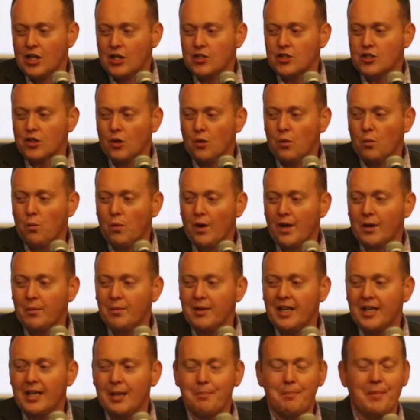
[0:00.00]
so what are
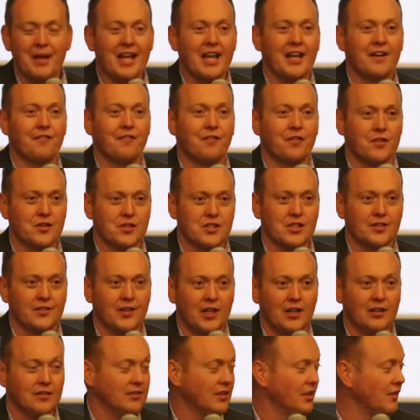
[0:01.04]
we going to ban first of
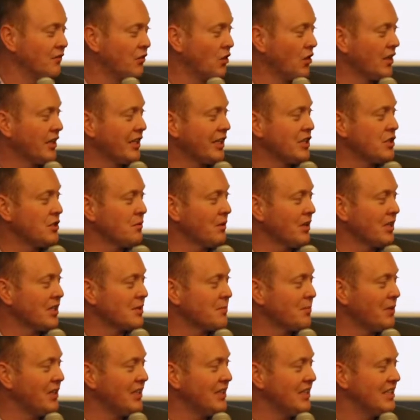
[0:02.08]
all? And Veronica, do you want to
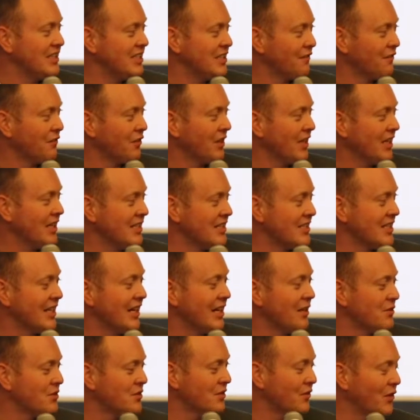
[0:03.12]
explain the different ins and
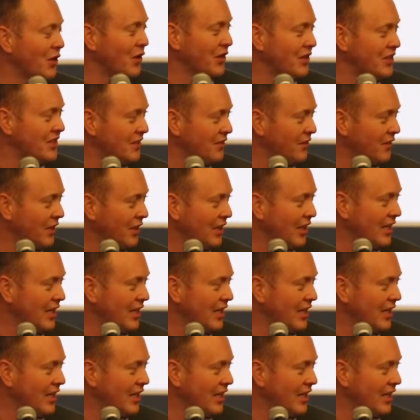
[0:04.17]
outs of all the different